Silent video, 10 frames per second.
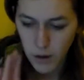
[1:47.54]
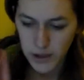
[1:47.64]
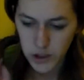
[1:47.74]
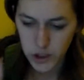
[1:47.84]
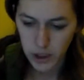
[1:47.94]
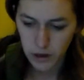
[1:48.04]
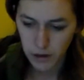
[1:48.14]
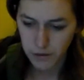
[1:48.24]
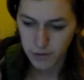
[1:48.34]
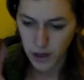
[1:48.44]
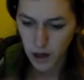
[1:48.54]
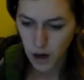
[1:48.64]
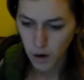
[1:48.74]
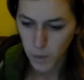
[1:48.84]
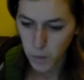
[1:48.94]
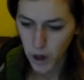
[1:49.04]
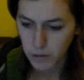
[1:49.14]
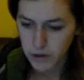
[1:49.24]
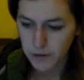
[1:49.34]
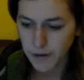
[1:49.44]
question three,
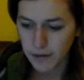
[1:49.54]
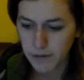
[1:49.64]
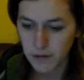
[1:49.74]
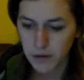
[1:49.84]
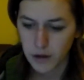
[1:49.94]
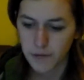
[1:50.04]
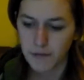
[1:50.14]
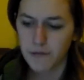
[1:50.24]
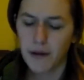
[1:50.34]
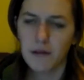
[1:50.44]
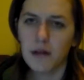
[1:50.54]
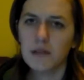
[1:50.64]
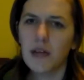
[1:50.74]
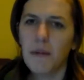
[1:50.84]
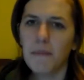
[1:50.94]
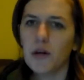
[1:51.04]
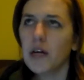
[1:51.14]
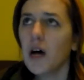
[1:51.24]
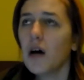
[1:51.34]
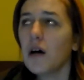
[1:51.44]
what was your favorite, your favorite Valentine's Day
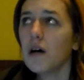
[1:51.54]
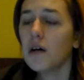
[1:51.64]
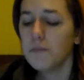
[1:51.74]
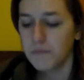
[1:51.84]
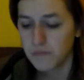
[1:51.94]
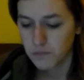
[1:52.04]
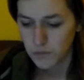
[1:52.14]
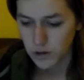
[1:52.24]
memory? Um,